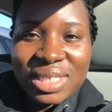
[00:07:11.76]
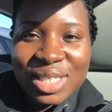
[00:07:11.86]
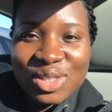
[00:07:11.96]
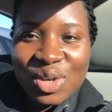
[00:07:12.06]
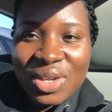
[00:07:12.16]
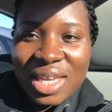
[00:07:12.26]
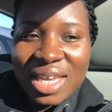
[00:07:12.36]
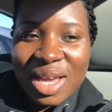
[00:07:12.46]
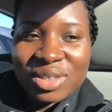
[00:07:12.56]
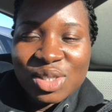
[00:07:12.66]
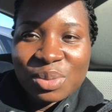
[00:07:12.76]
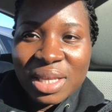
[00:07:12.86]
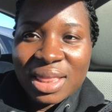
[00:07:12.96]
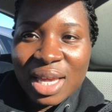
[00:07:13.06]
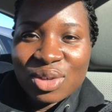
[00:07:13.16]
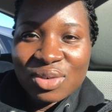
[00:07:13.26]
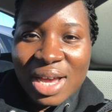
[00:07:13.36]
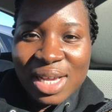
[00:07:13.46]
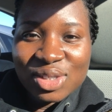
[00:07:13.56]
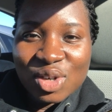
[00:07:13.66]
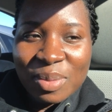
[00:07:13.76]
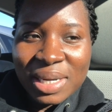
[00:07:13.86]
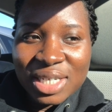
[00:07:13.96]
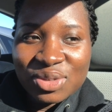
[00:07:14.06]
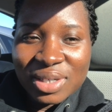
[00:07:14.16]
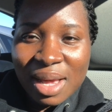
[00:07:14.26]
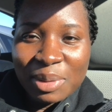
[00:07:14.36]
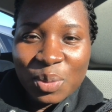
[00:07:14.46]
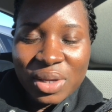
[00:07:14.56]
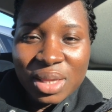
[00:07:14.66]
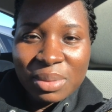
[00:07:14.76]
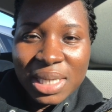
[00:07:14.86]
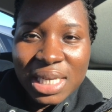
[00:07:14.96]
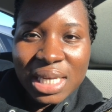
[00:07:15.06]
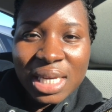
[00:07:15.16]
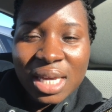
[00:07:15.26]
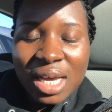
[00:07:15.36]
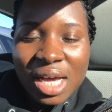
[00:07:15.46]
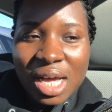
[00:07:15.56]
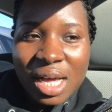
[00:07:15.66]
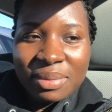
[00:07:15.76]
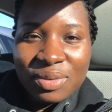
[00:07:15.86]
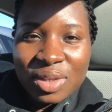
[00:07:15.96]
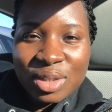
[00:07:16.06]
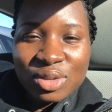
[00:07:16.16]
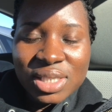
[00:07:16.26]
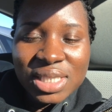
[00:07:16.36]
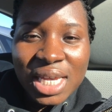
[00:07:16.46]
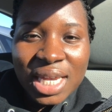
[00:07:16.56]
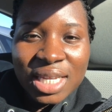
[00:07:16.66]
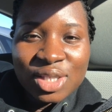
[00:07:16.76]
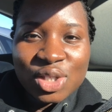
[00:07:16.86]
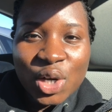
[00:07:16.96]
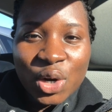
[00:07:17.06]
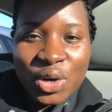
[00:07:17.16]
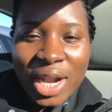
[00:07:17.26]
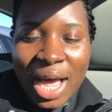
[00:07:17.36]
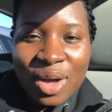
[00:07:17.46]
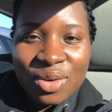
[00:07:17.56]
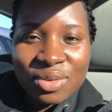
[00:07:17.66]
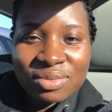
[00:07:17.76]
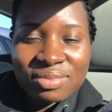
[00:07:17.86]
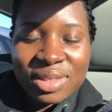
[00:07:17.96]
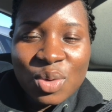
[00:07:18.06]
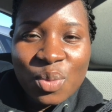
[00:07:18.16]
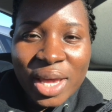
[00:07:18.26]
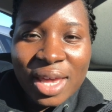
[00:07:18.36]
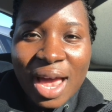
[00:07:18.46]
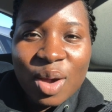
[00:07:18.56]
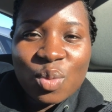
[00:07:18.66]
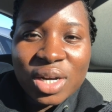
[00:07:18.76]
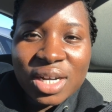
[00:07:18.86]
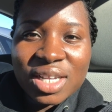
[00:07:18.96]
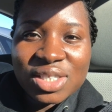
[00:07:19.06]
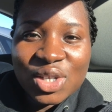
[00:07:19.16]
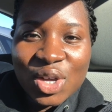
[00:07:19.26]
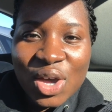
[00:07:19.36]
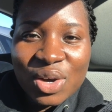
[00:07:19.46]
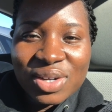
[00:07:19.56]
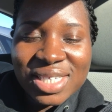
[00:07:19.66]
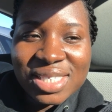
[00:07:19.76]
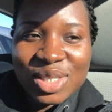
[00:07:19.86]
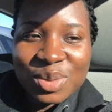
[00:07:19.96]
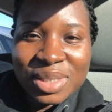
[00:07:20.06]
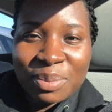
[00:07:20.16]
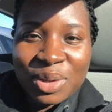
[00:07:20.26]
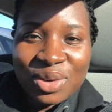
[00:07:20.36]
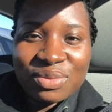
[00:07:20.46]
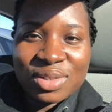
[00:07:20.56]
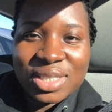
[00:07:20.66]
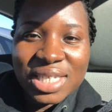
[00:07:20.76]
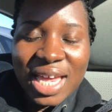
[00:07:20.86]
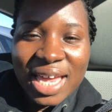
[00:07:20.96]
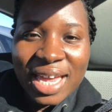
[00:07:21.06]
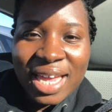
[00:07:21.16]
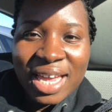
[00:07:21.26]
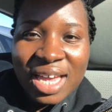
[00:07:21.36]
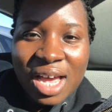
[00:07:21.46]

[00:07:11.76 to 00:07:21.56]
So yeah, I just want to thank you guys so much for coming with me. Even though today didn't turn out the way I wanted it to go, it still was a beautiful day.